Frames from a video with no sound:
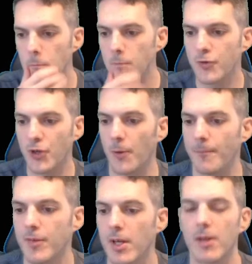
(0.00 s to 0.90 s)
So
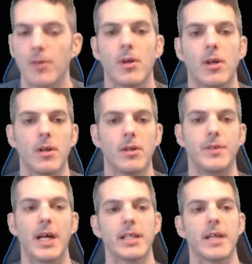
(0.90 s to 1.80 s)

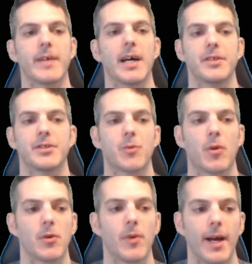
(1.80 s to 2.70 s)
now that I've got this squared
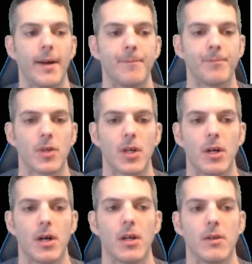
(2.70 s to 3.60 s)
away,
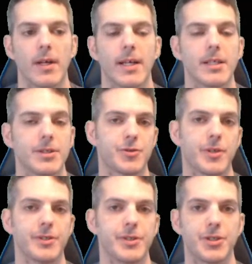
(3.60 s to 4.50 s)
let us
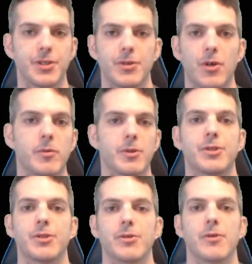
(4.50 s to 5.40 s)
transition over
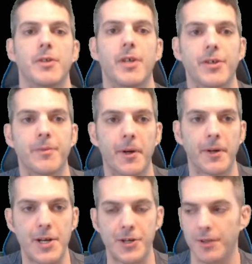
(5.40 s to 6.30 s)
to another
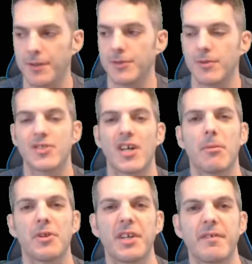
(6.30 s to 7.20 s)
variation of this. Let's talk
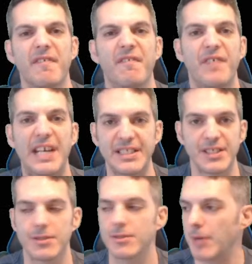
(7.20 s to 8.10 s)
about the different
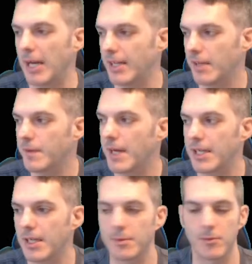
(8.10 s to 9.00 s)
phases. Okay, now we've got it
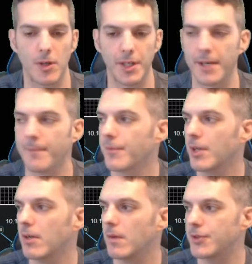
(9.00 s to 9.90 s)
up and running.
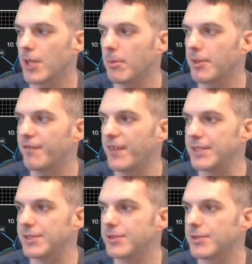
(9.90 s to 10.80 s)
Let's talk about the
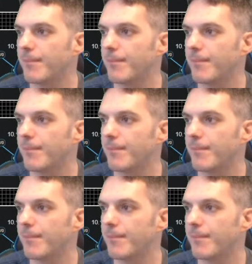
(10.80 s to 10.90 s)
phases.